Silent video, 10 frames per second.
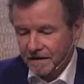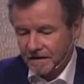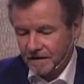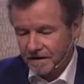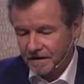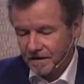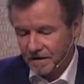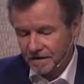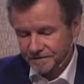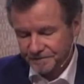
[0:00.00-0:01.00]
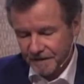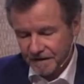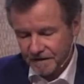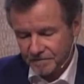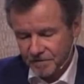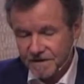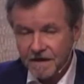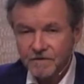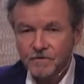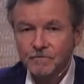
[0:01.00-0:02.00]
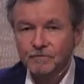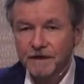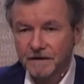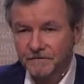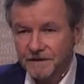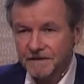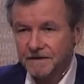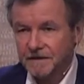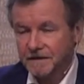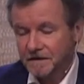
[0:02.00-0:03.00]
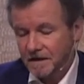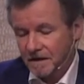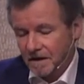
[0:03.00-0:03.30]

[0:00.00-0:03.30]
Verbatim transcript: in, um, in Possagno, we had visited it,